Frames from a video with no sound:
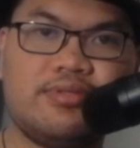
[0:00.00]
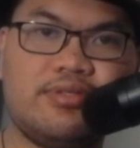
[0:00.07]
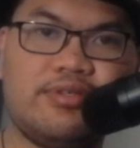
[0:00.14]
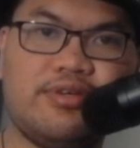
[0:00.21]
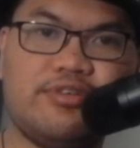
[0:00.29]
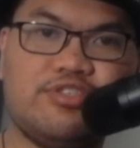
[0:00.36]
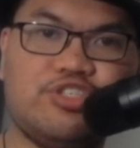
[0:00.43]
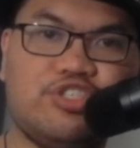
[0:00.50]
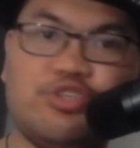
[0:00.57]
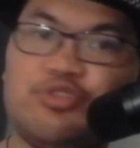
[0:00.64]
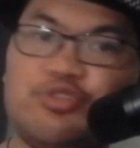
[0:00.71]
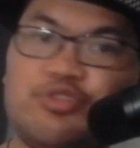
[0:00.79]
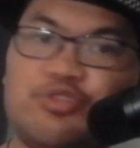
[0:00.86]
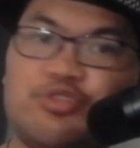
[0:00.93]
Okay,
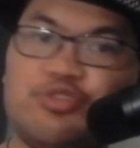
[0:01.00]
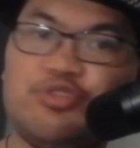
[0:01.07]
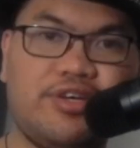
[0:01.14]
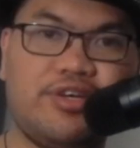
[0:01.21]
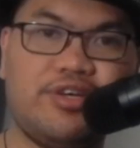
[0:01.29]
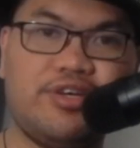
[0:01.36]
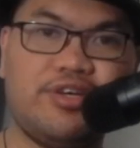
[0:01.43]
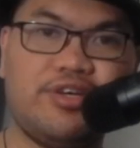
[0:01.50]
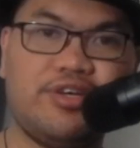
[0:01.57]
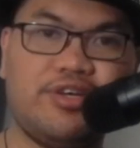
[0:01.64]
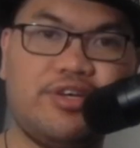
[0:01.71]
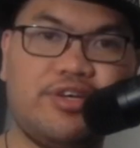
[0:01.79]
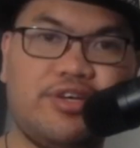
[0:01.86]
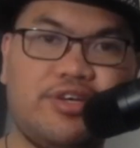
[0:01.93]
Shinwe, my
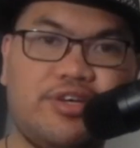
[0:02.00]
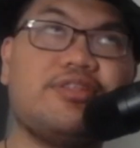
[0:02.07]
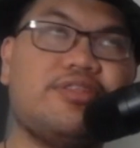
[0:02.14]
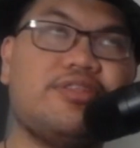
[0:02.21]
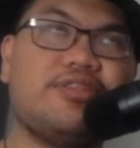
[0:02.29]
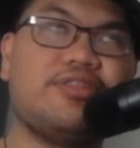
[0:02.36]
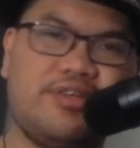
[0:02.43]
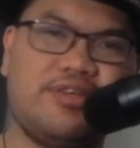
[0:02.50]
god.